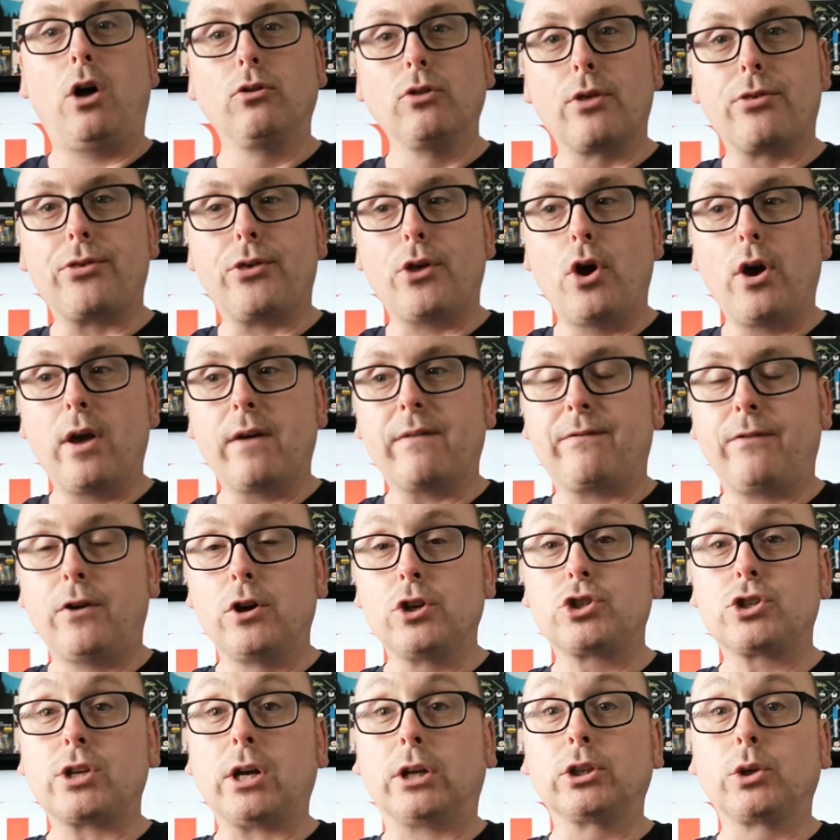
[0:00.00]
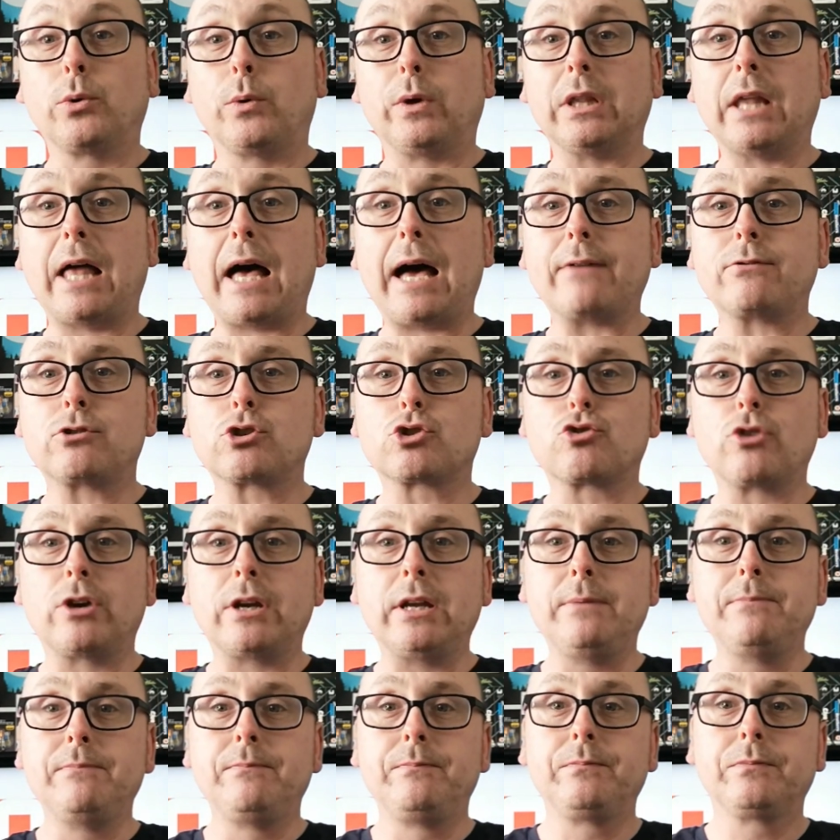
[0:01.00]
on the 31st, I'll do a live
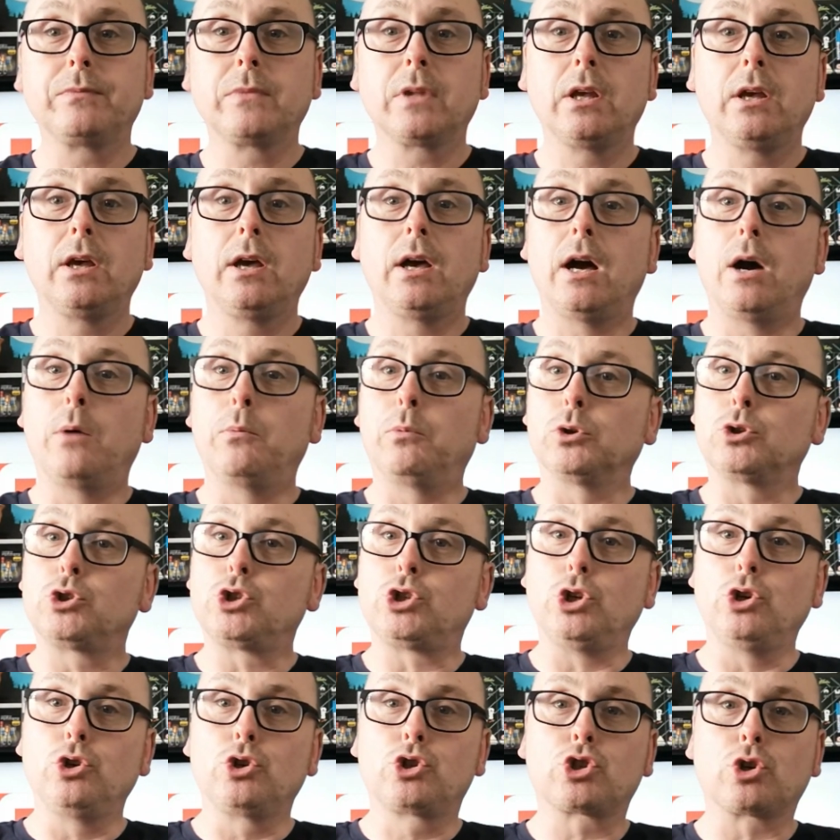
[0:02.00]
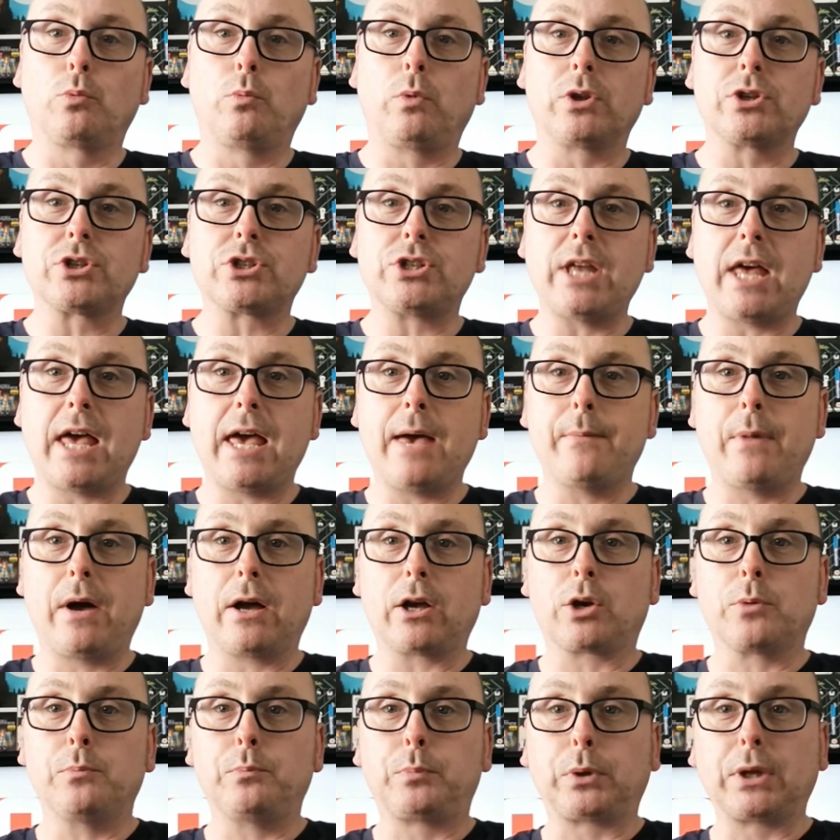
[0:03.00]
stream and we'll choose someone's name
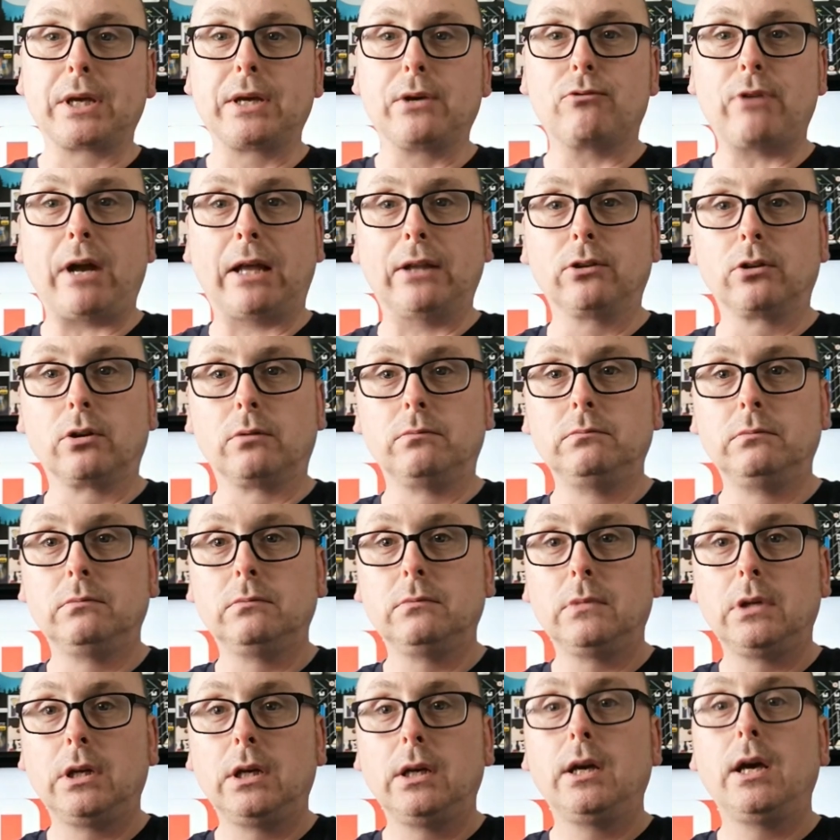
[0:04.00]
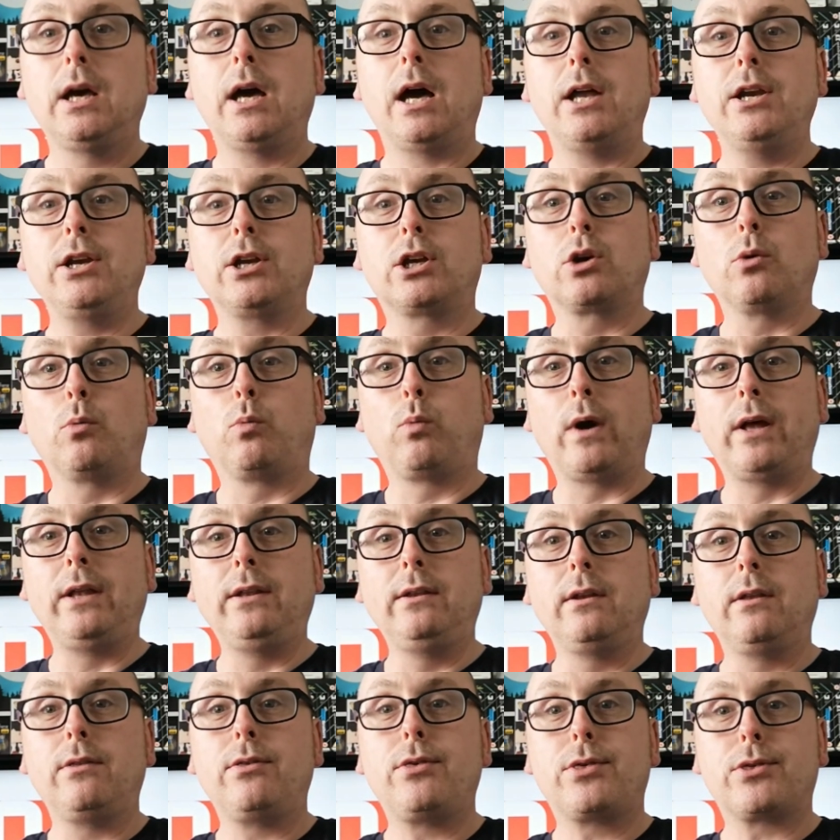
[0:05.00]
at complete random. And you can
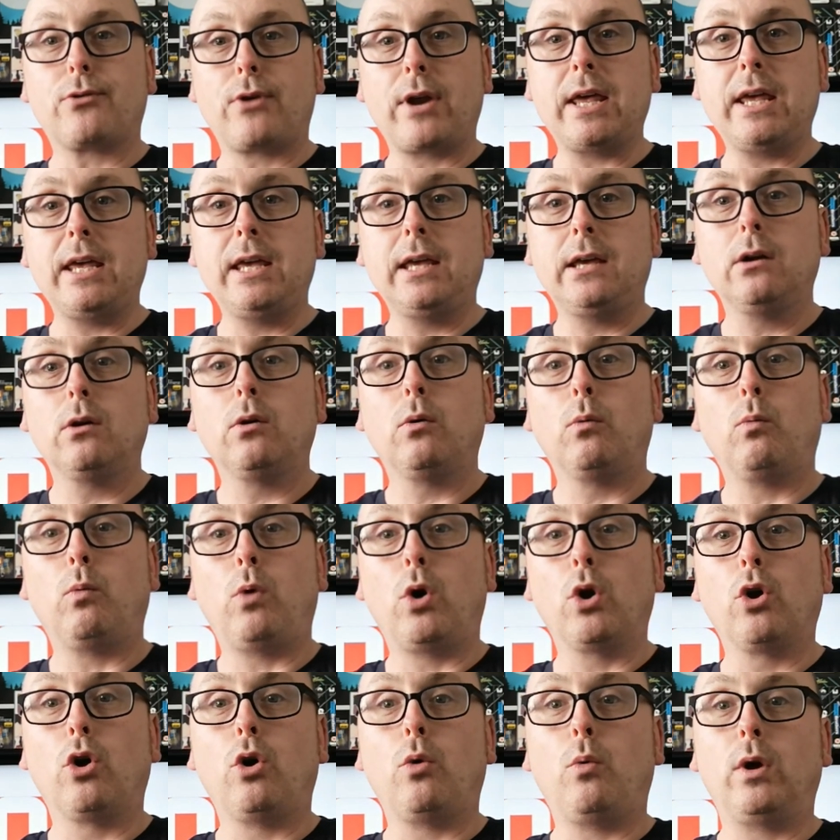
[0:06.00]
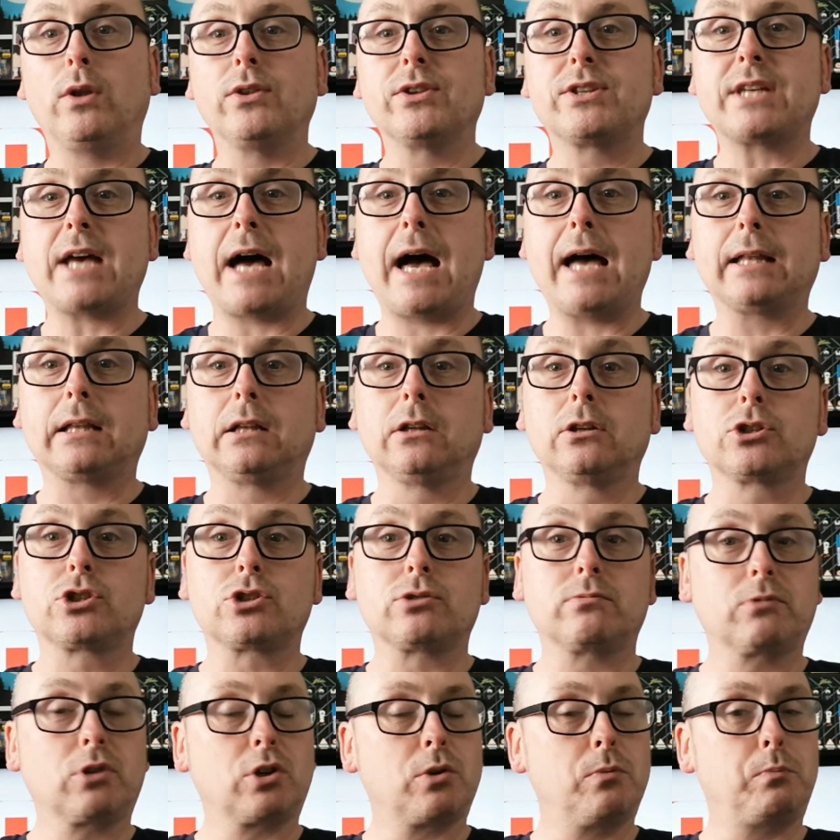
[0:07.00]
win three 101
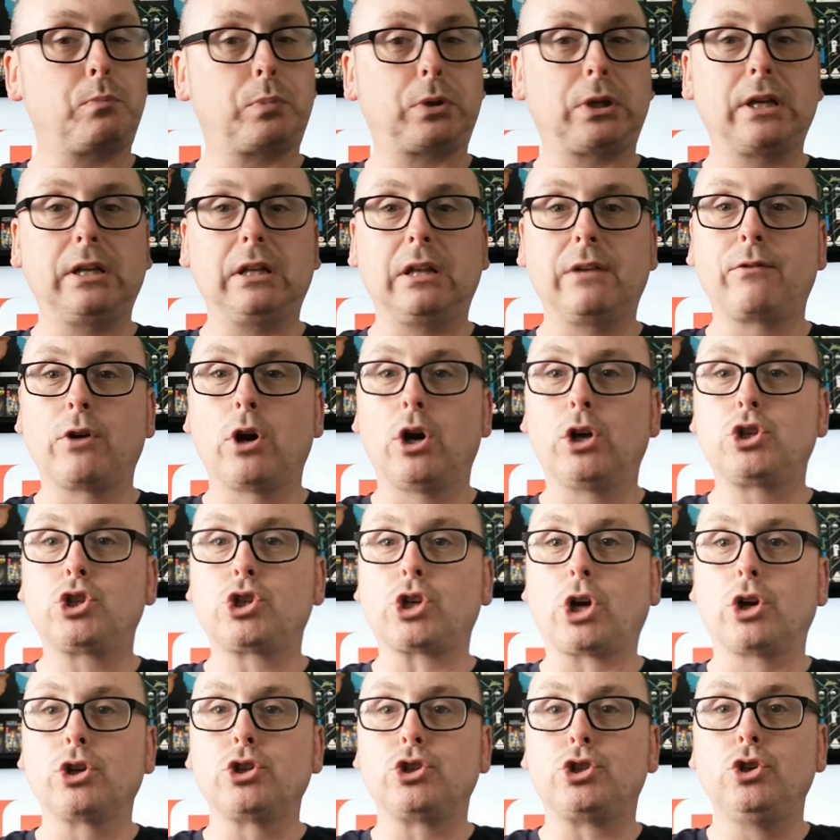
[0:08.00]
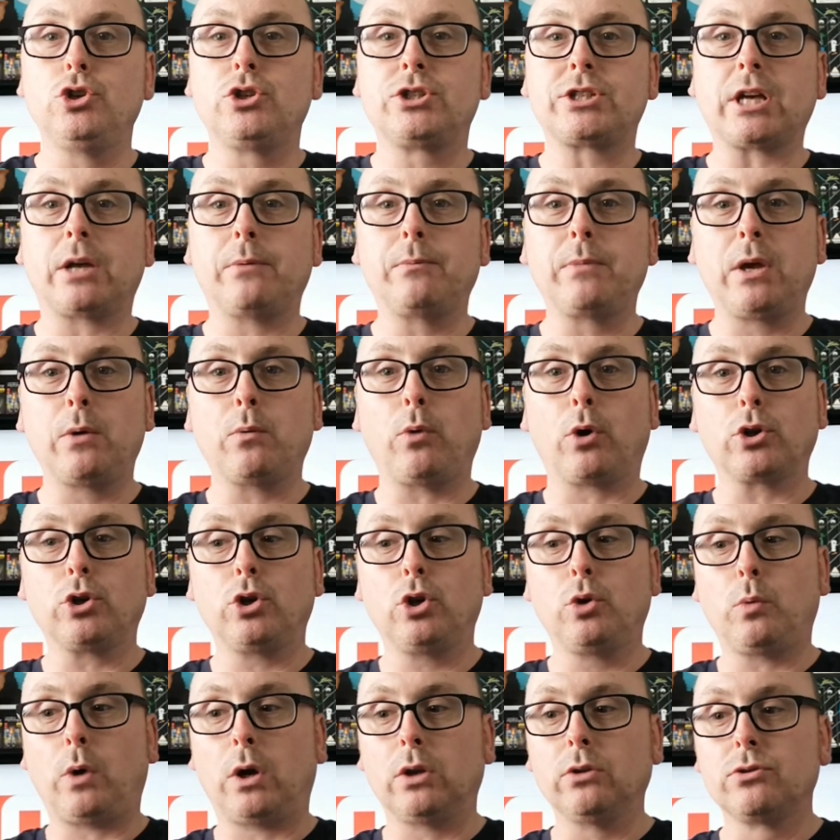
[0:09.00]
titles, completely your choice. You tell me what
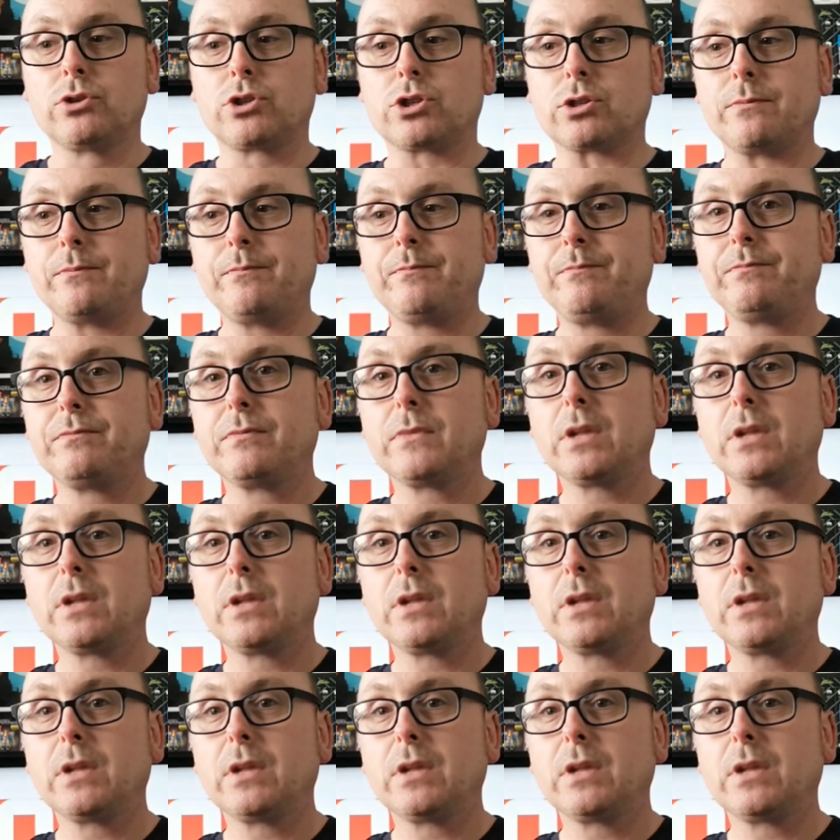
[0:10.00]
you want.